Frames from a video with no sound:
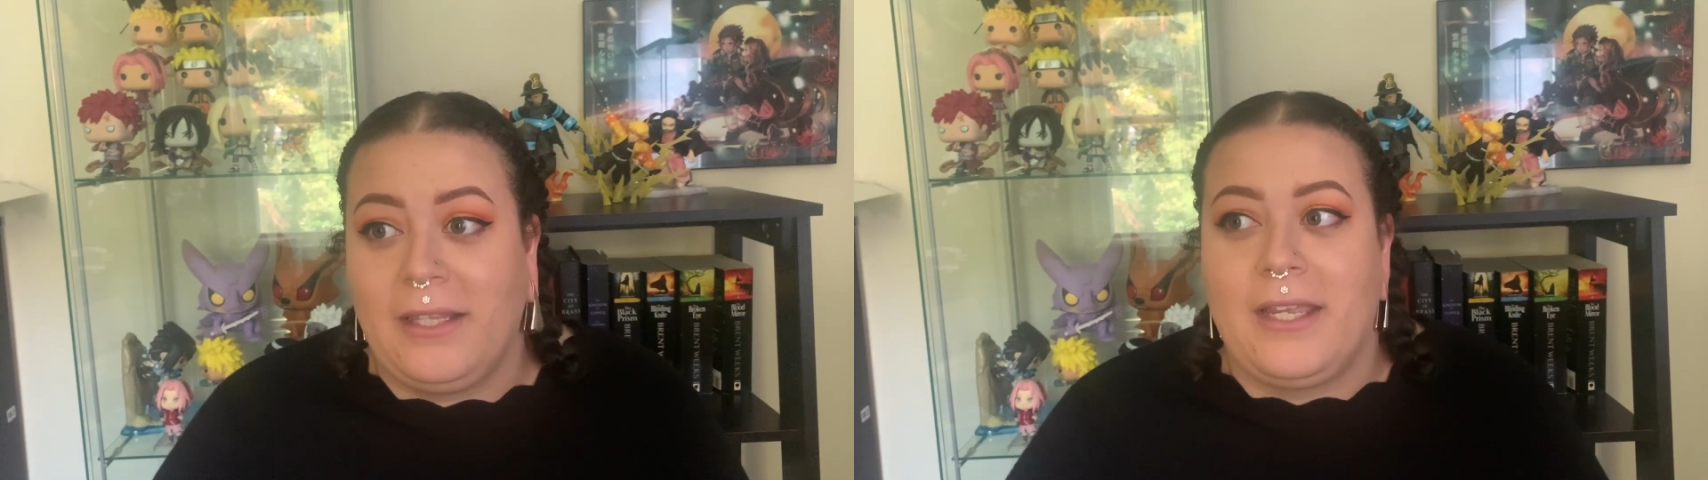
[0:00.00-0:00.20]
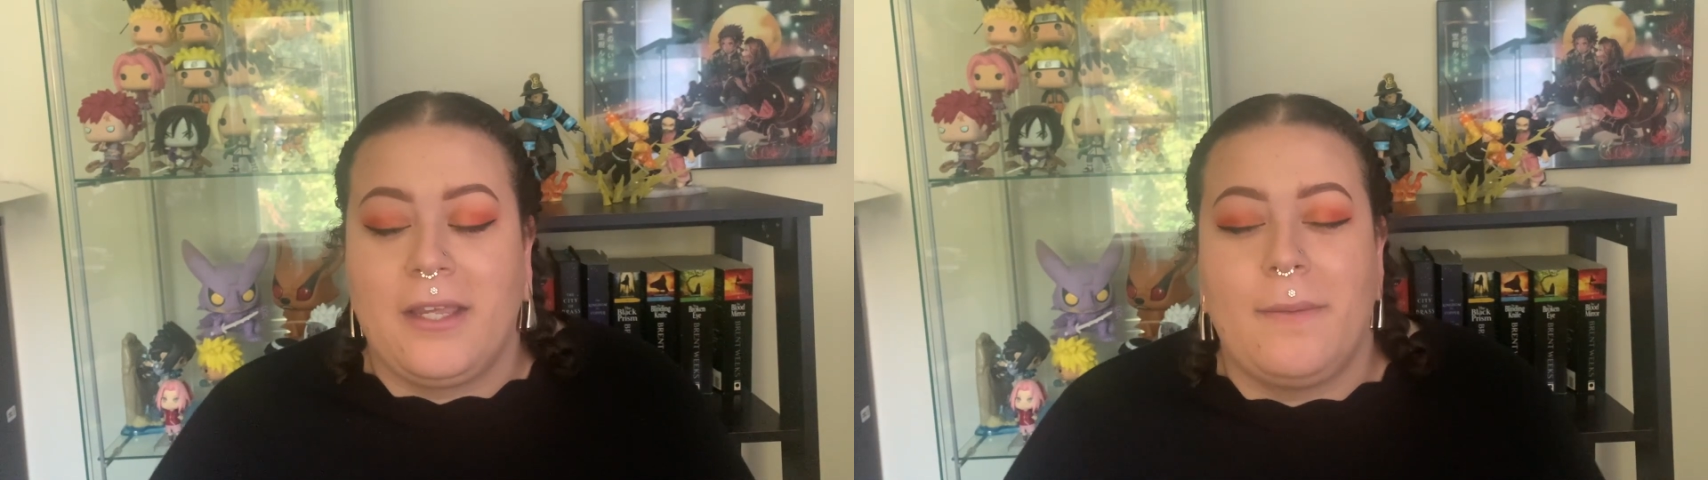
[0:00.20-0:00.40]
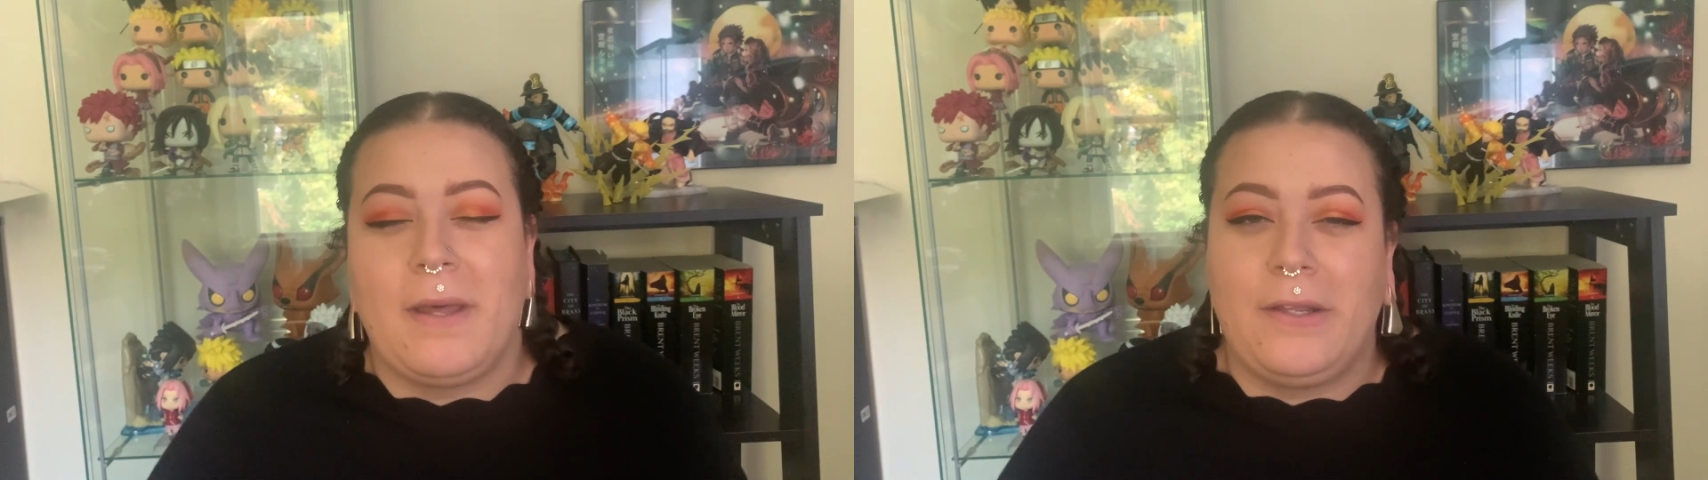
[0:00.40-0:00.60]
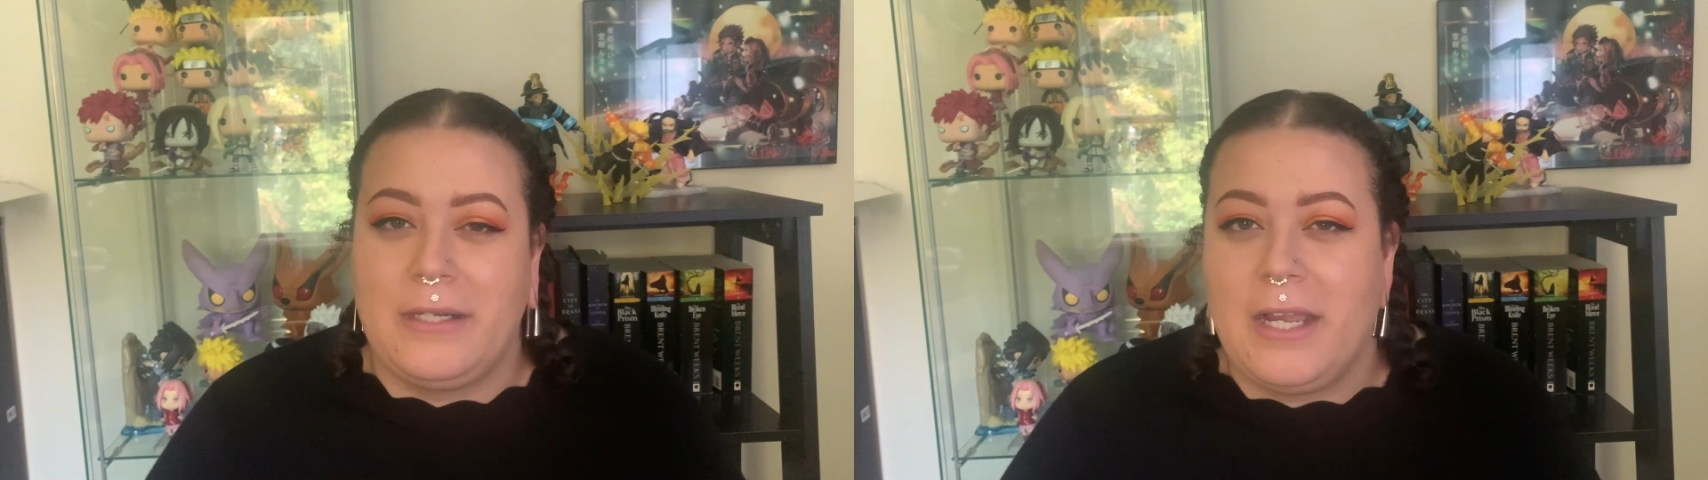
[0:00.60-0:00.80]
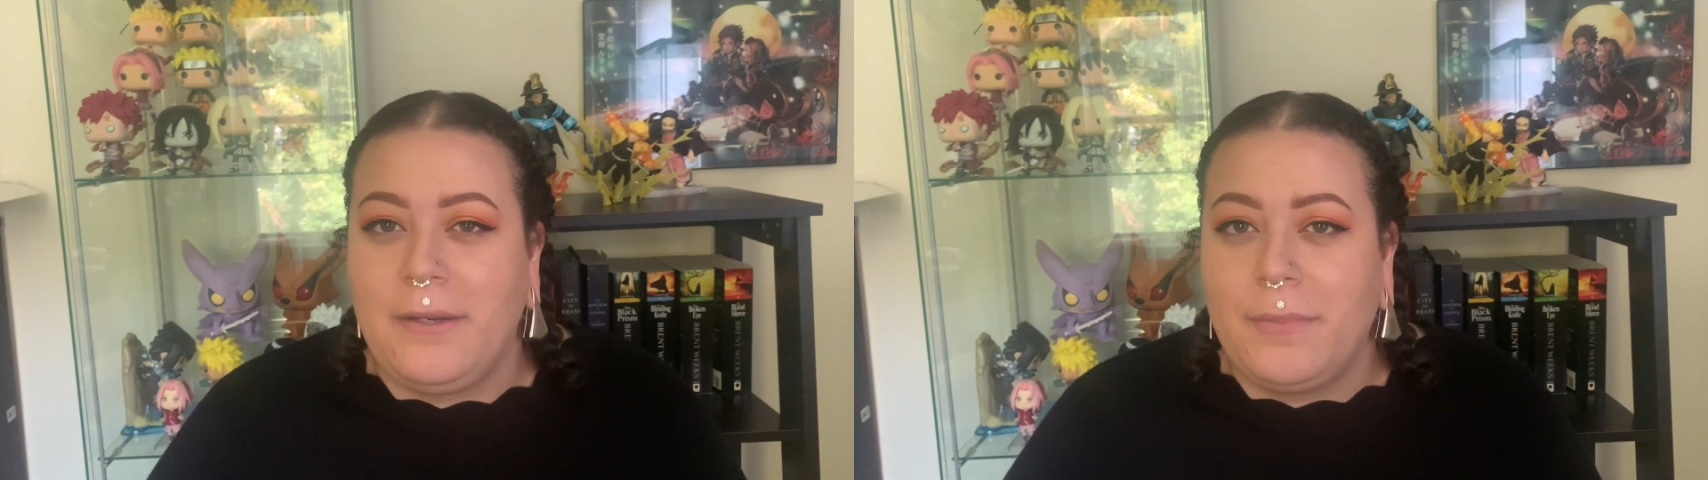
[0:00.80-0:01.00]
like about
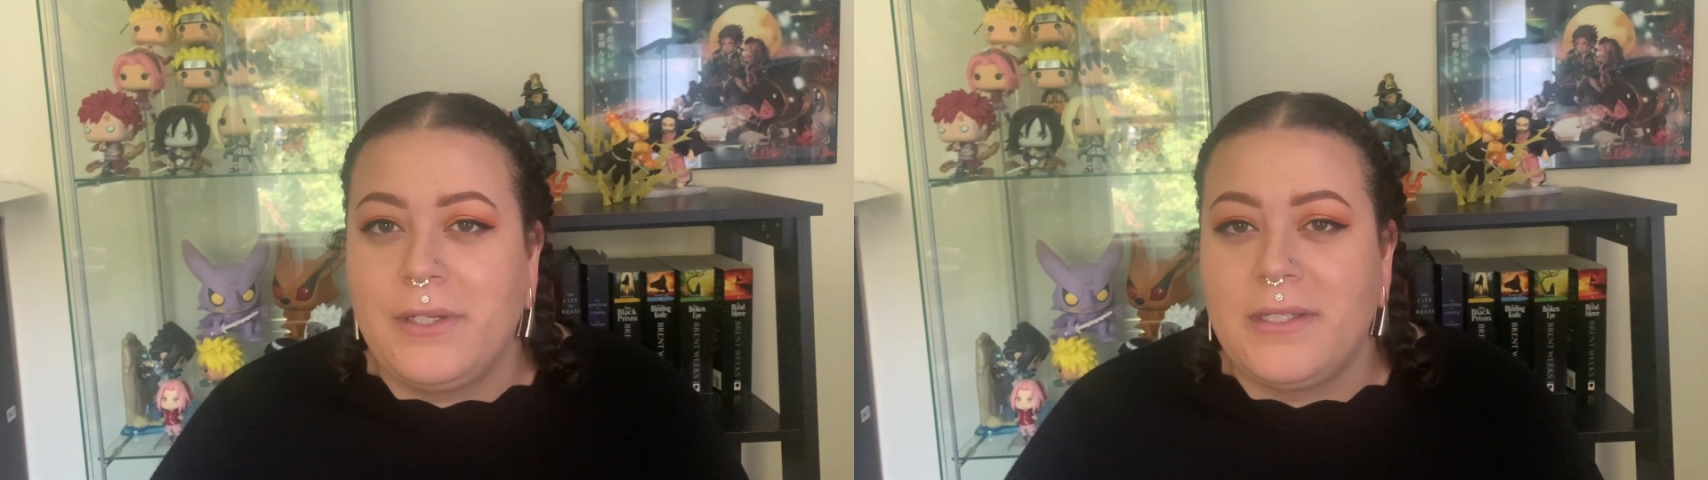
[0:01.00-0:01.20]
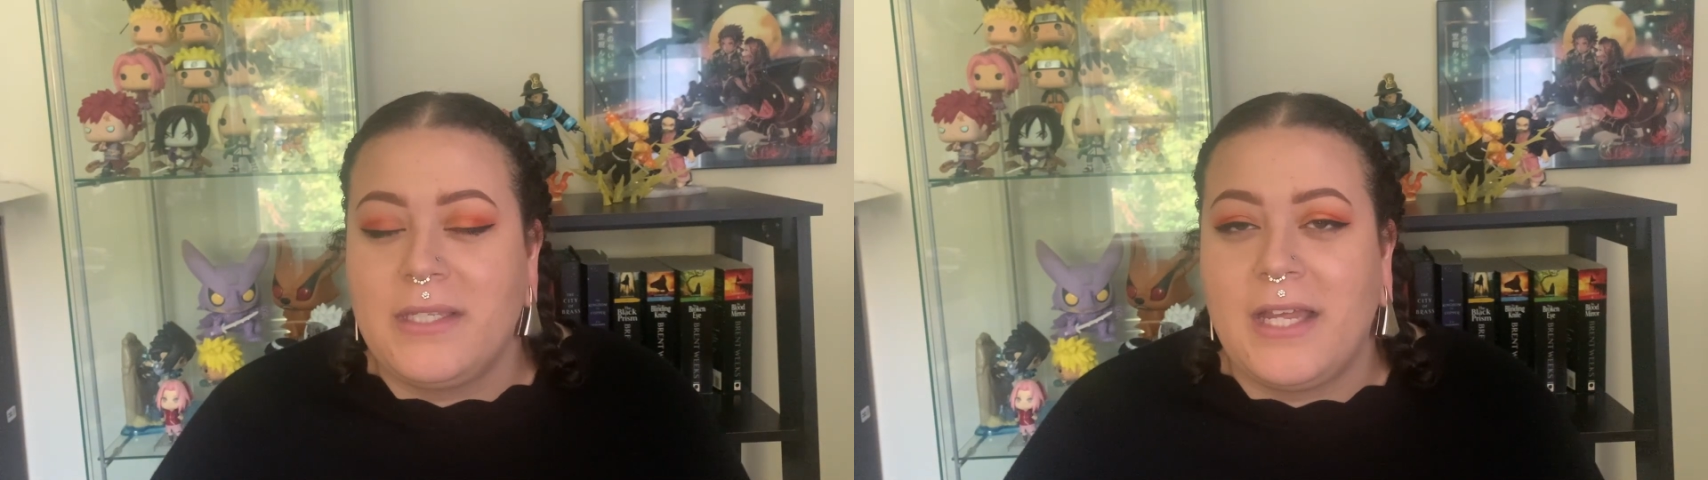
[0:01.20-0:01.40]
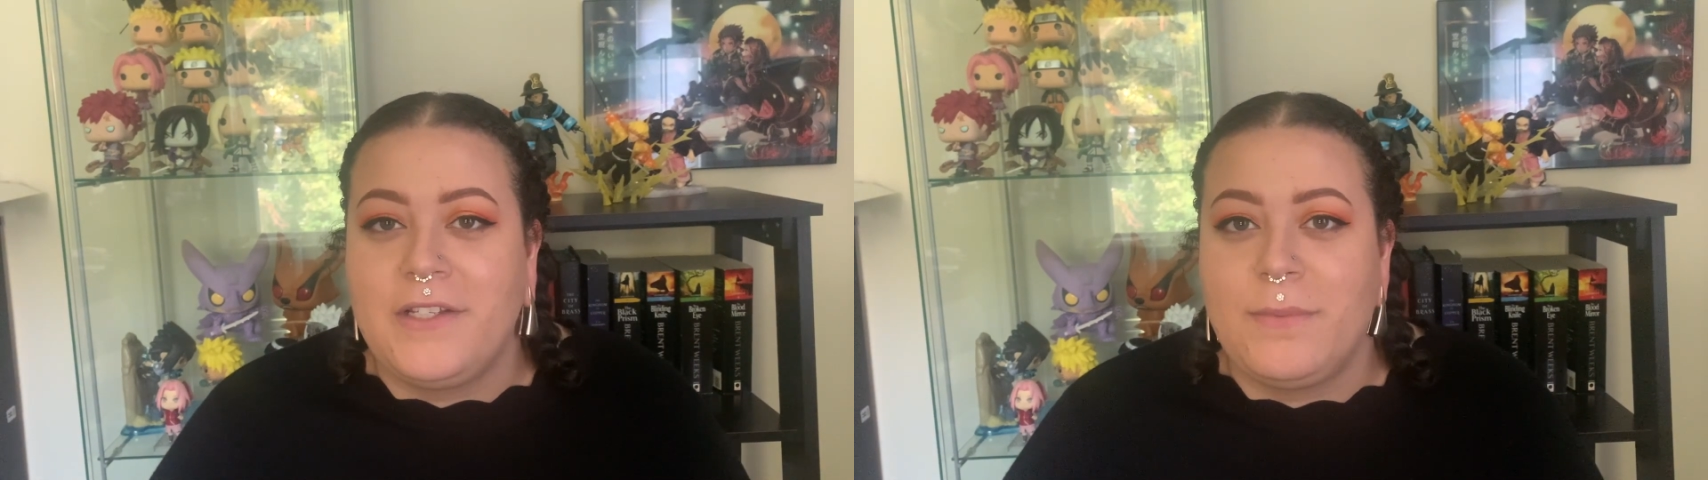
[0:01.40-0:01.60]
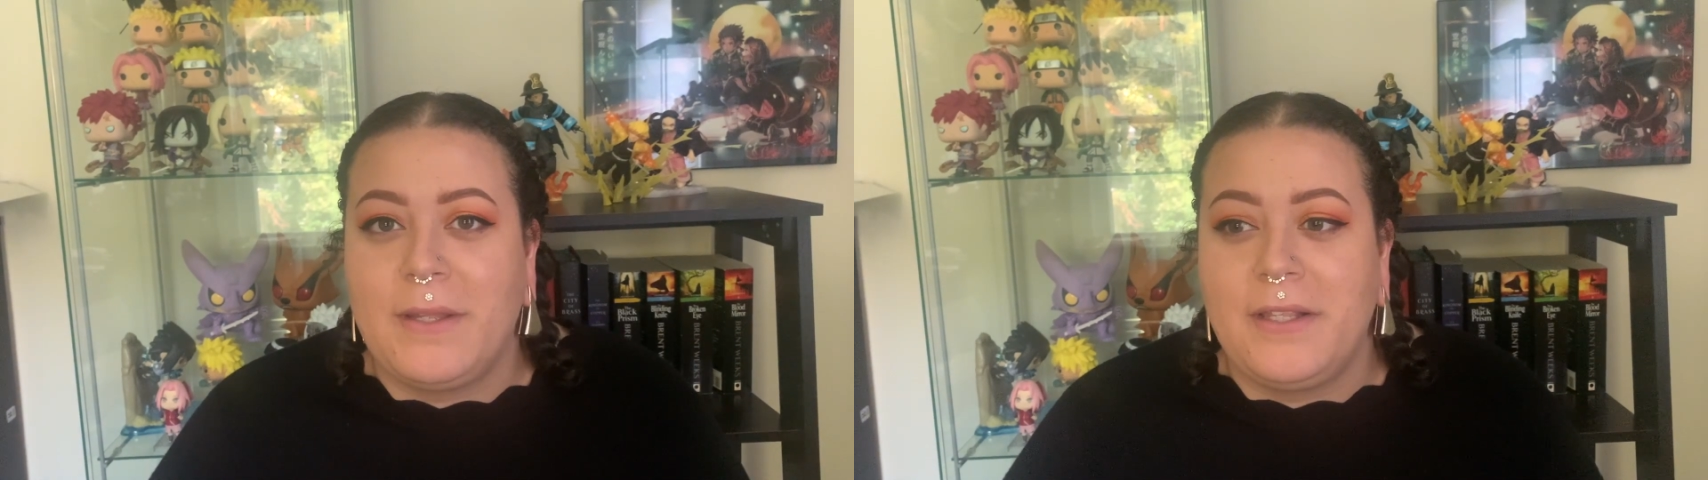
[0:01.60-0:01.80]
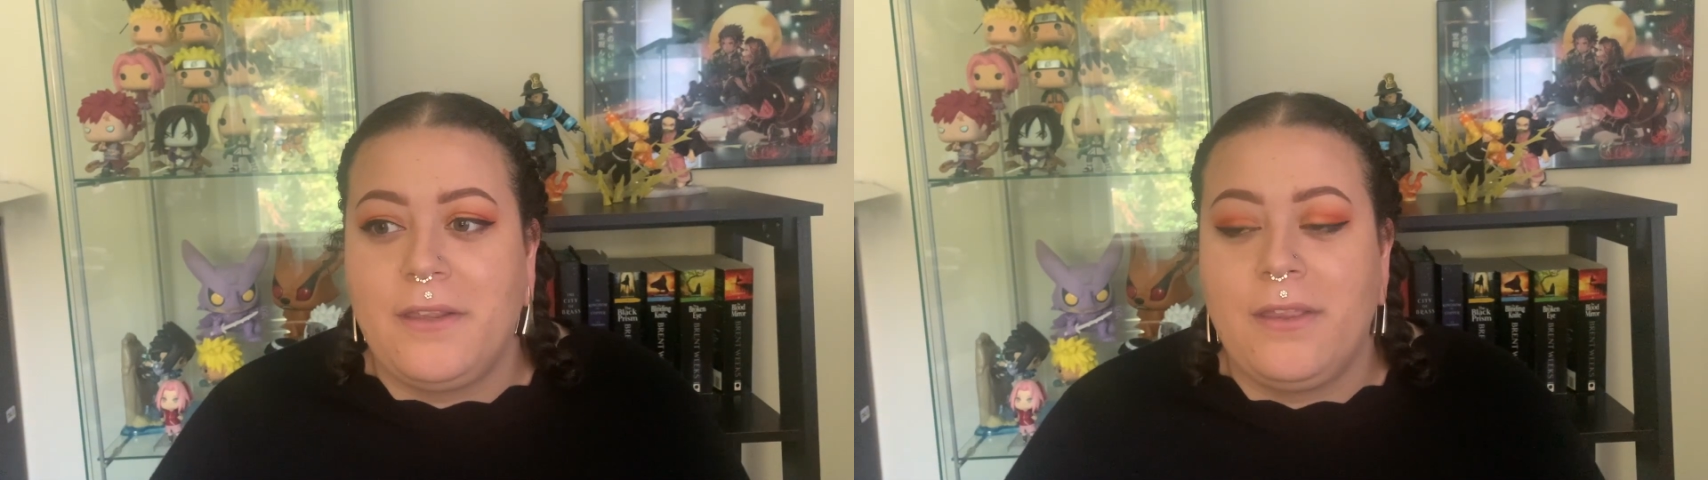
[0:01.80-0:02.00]
nine books last
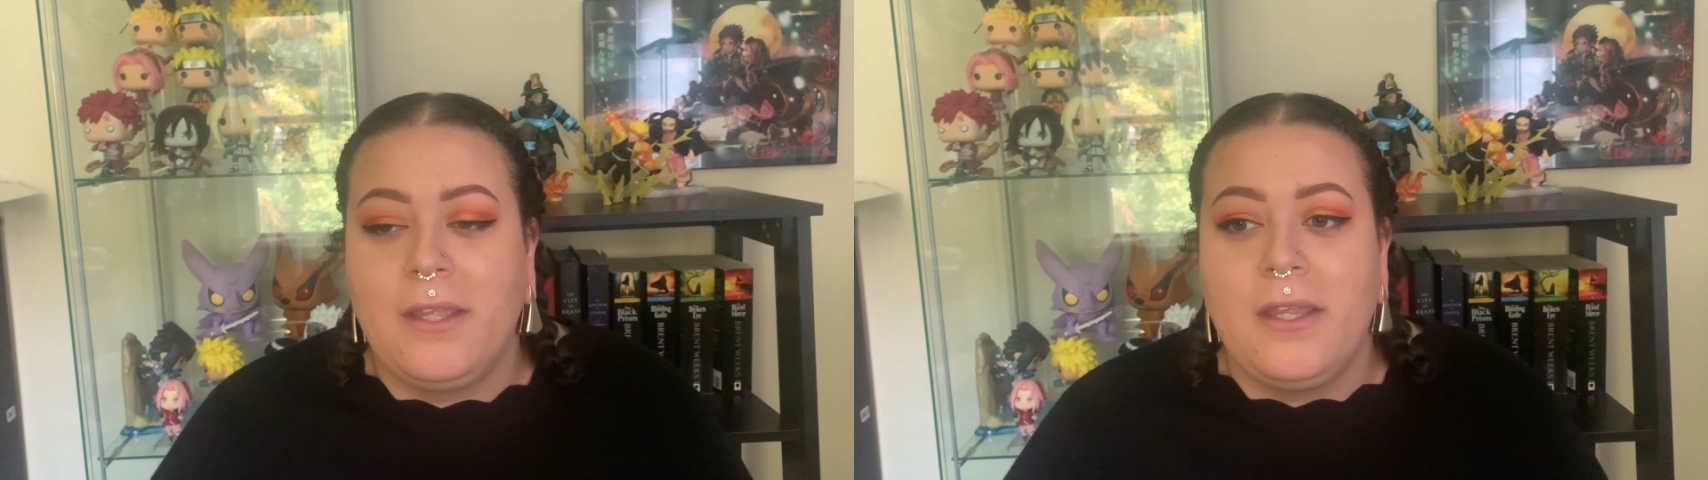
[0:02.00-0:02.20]
month.